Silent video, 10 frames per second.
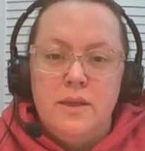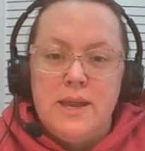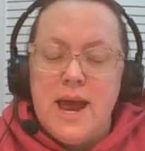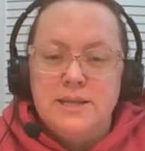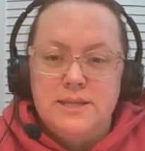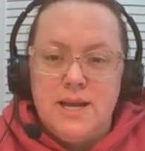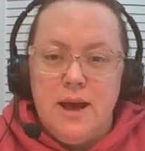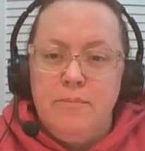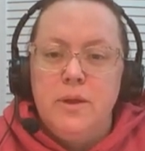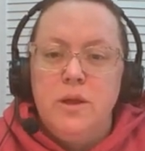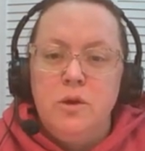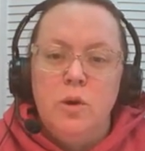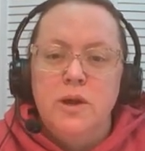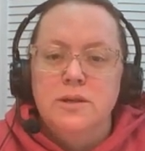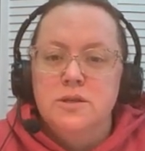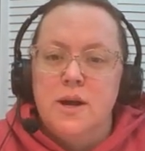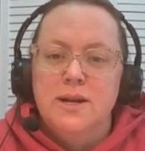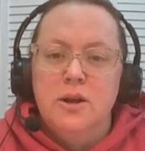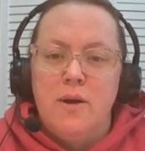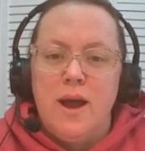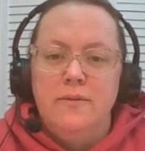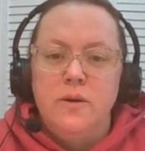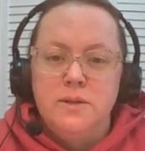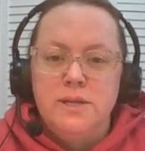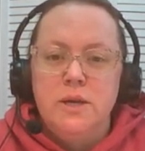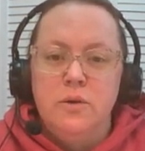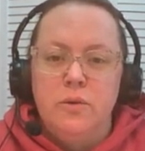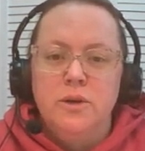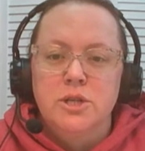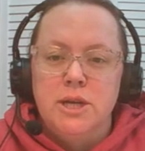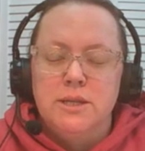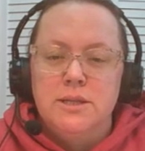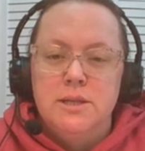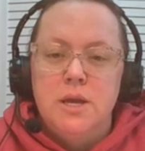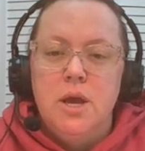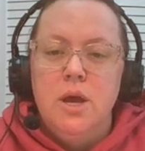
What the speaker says: The next step, you will construct a graph using Google Sheets.